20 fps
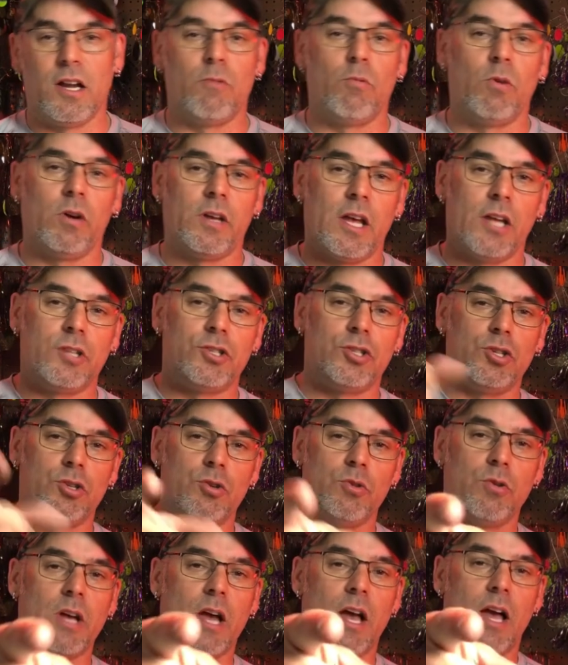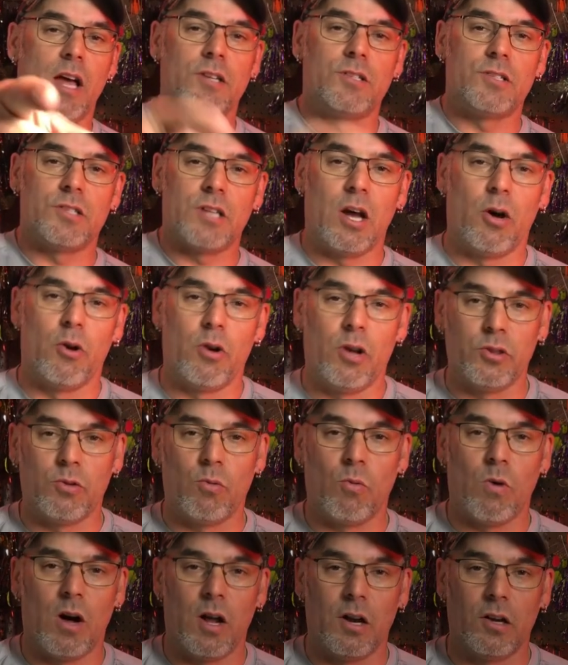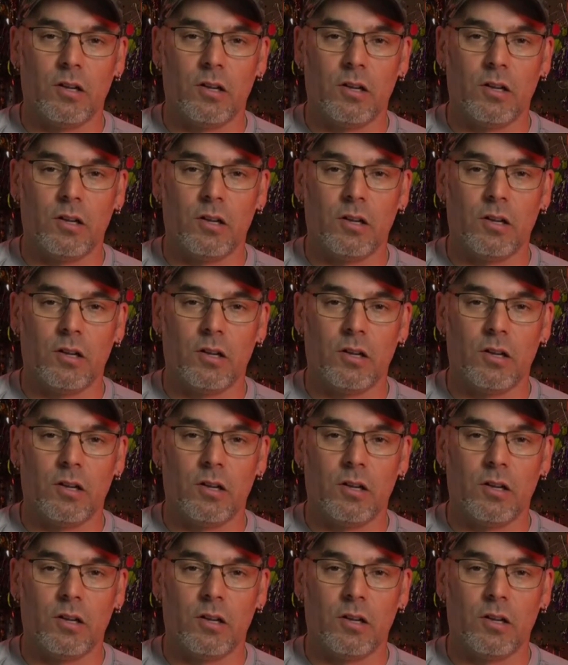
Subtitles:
and we'll catch you guys out on the water